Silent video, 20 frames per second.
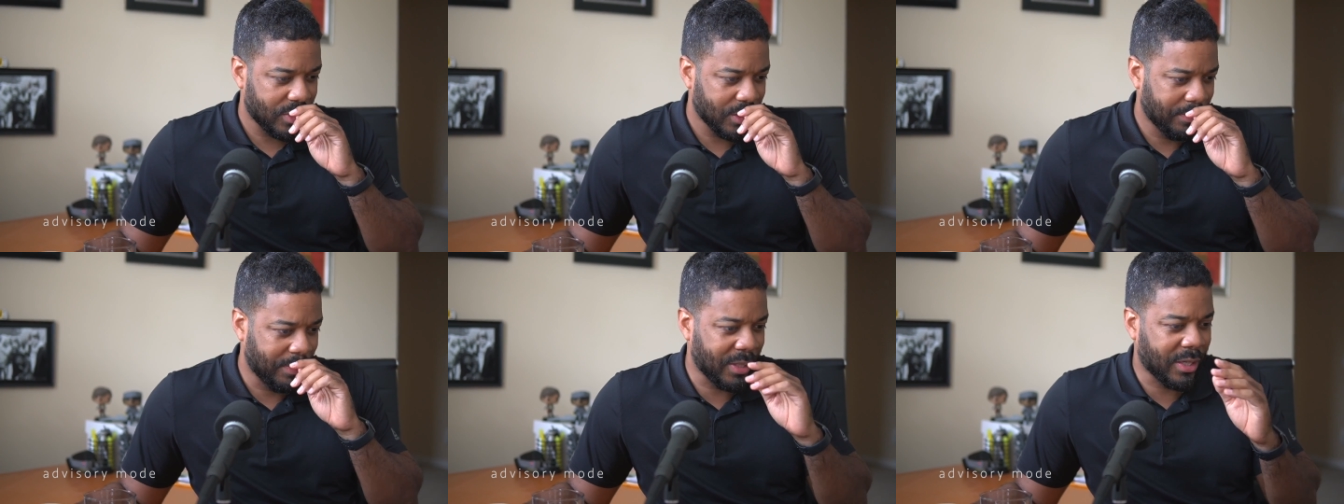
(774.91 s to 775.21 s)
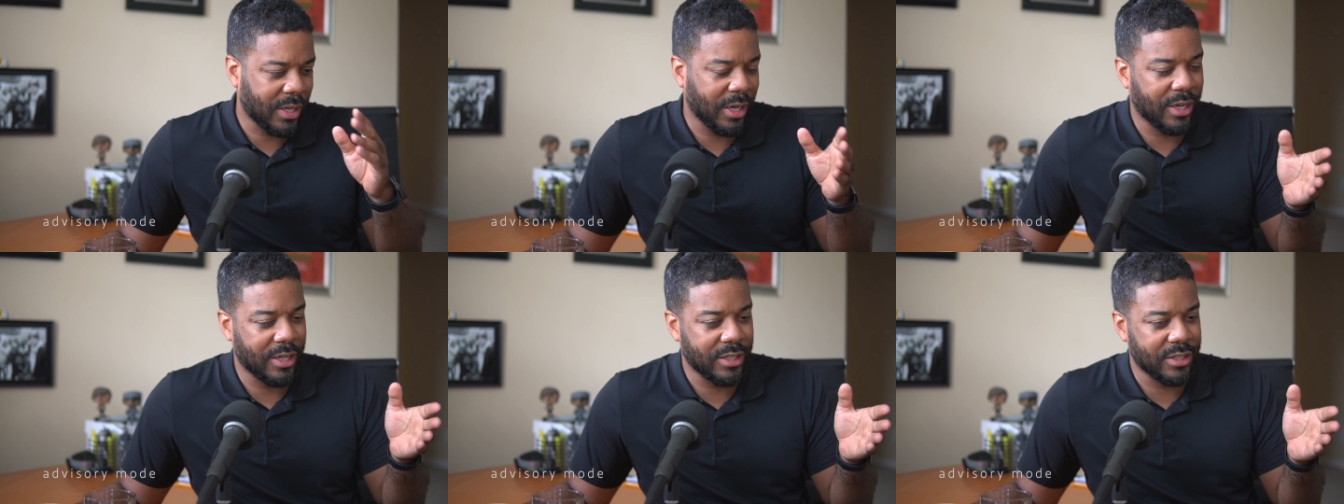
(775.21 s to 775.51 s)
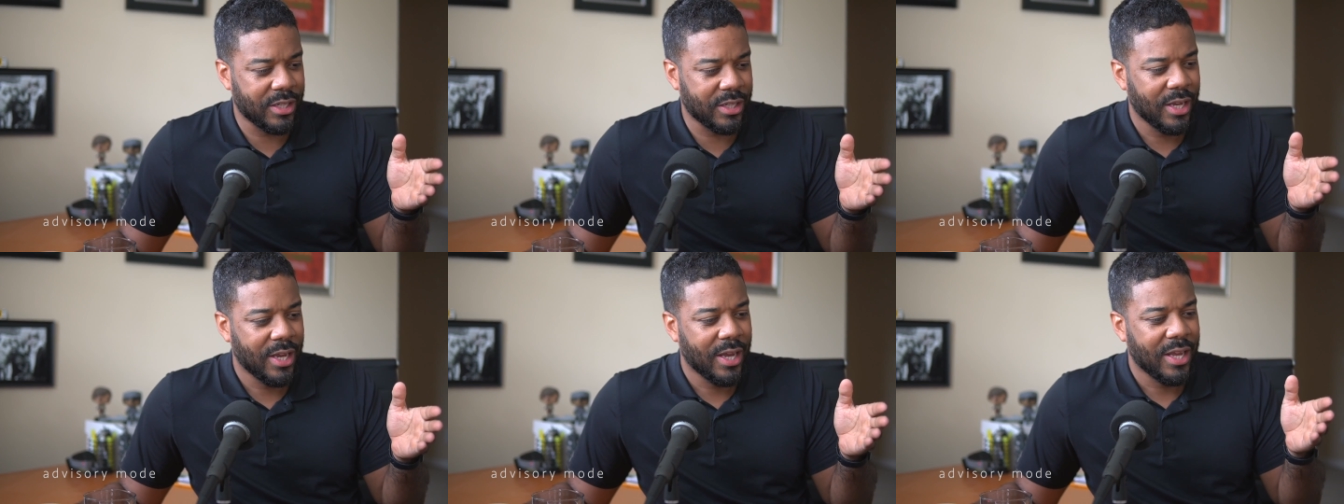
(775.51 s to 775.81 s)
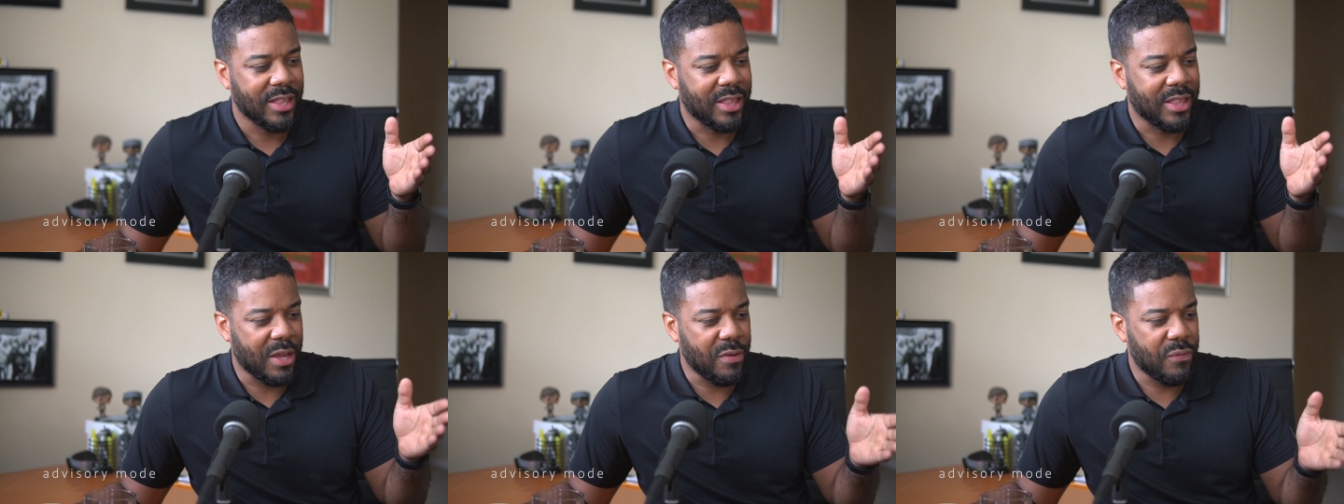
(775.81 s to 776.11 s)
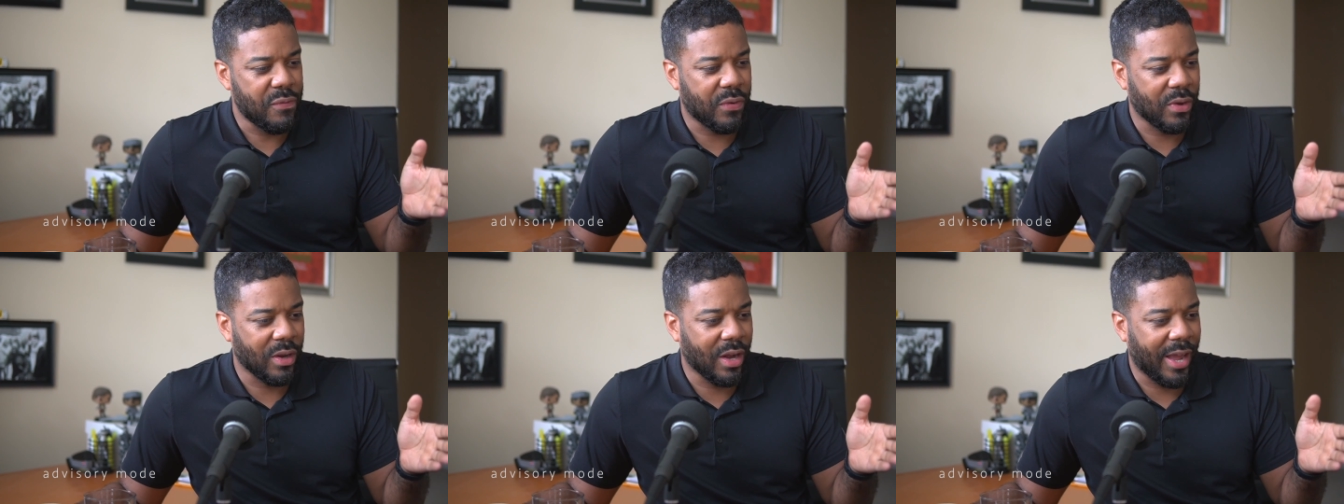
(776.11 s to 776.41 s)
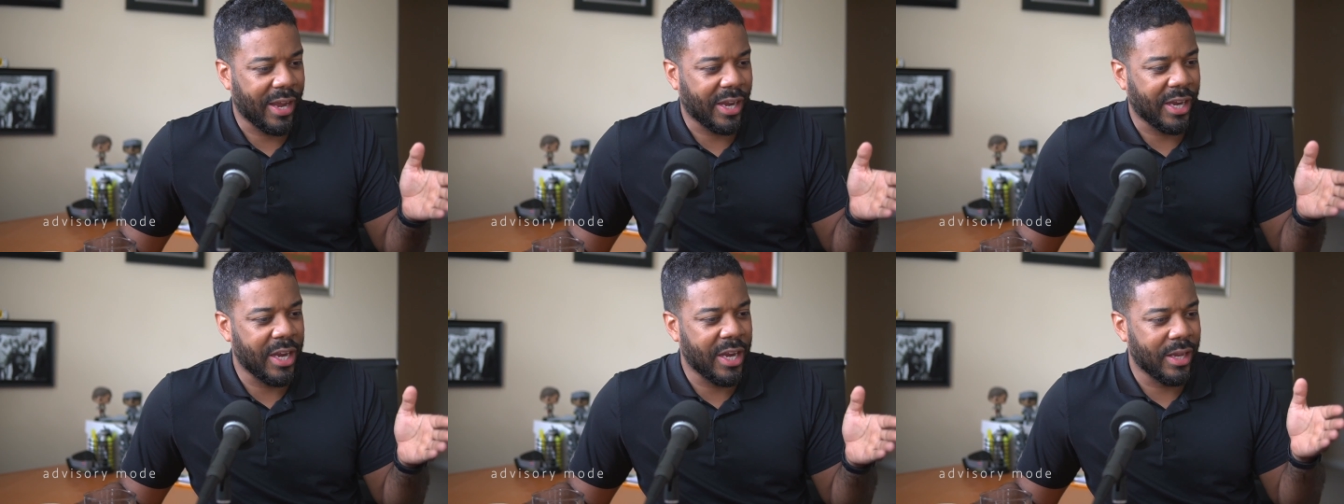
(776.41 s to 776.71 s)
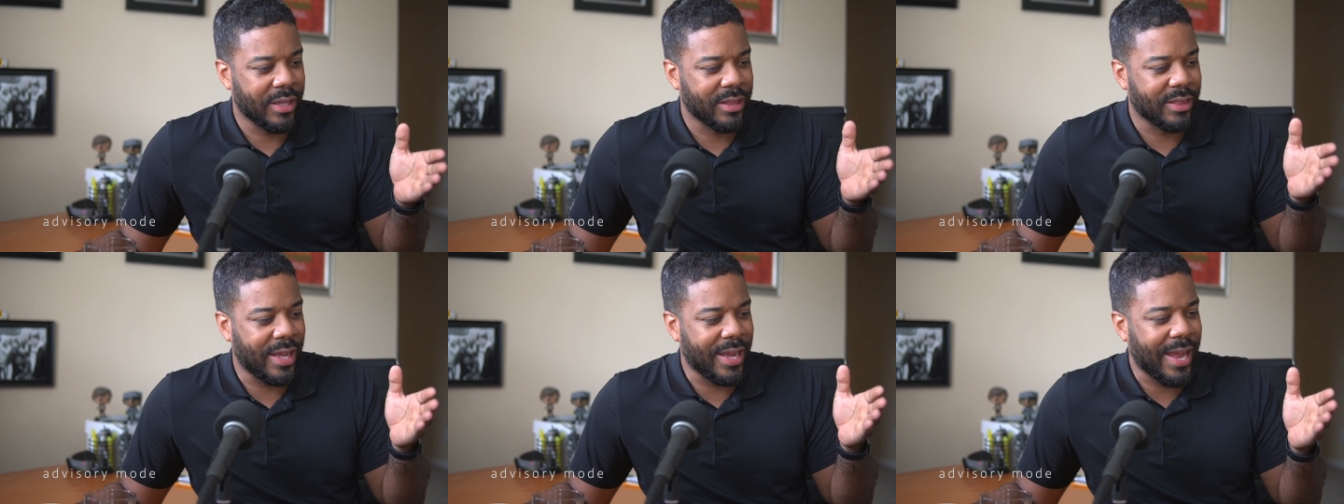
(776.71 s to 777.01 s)
because they feel like
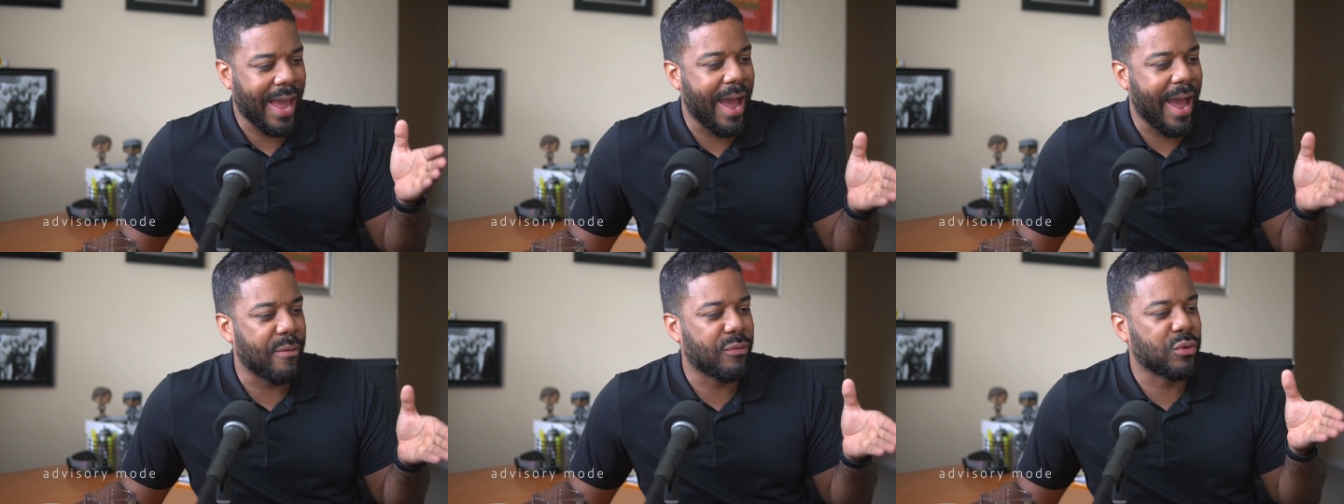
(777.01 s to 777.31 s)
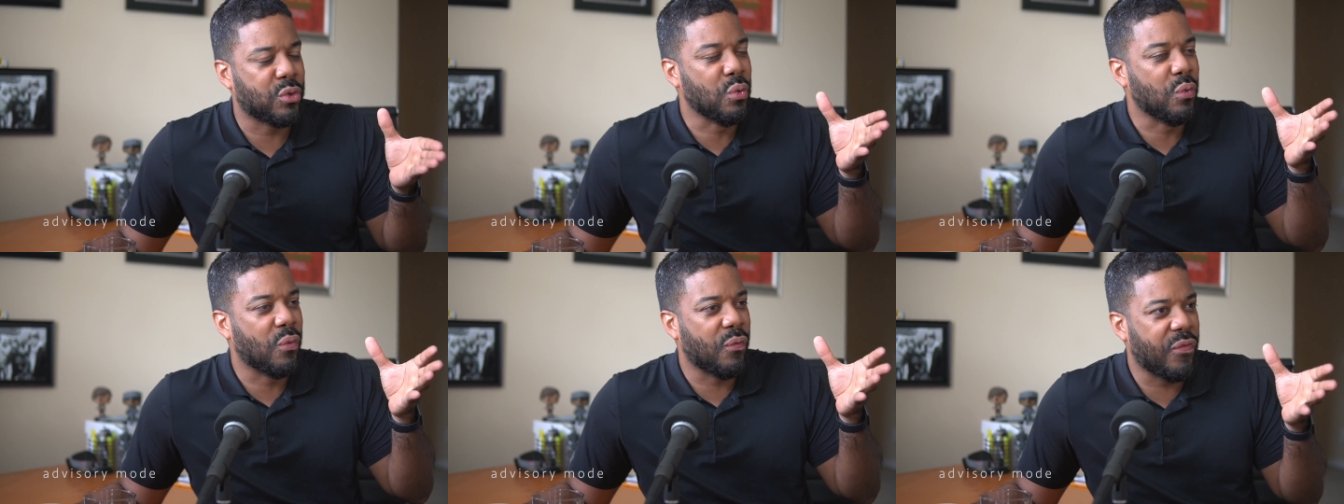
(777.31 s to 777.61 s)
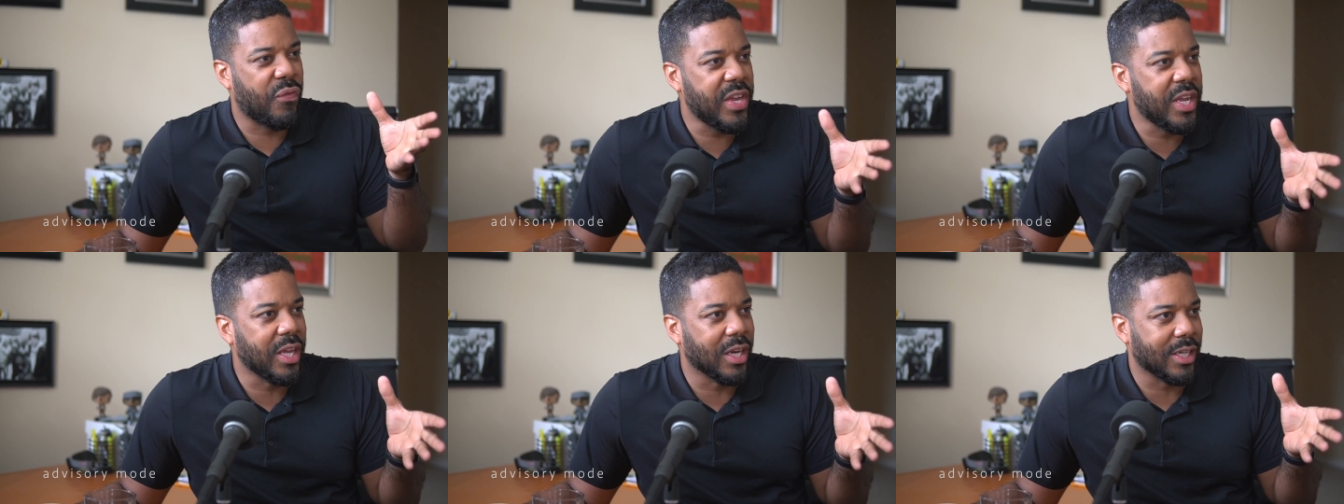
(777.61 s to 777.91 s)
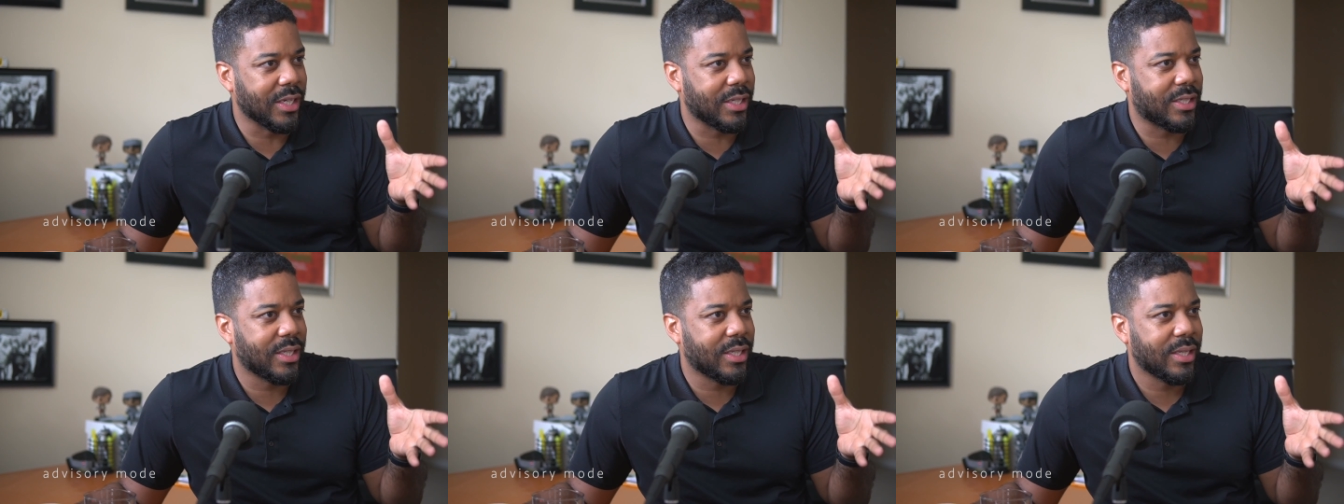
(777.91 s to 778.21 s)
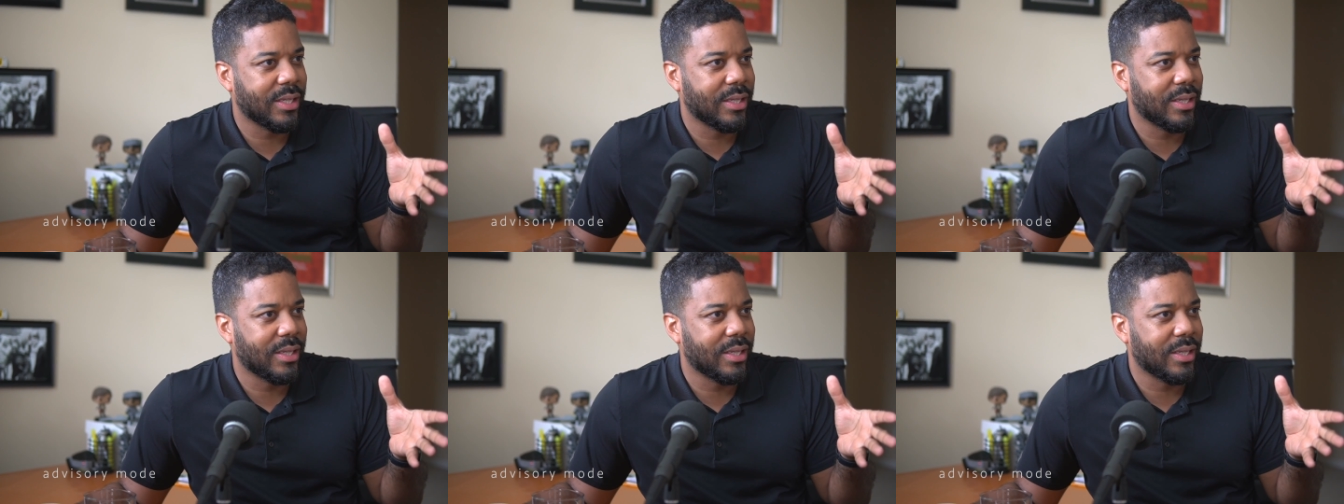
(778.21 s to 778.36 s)
they have to feel it.